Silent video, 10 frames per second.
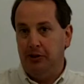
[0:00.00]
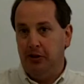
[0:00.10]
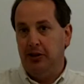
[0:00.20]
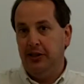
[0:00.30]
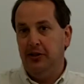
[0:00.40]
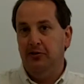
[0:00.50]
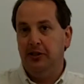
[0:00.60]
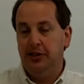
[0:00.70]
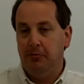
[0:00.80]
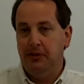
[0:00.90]
that you're going to
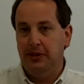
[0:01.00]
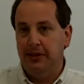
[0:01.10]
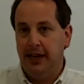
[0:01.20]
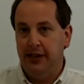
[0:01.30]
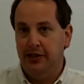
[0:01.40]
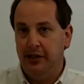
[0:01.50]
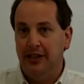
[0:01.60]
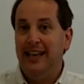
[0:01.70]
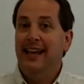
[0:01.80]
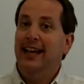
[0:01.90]
use in your presentation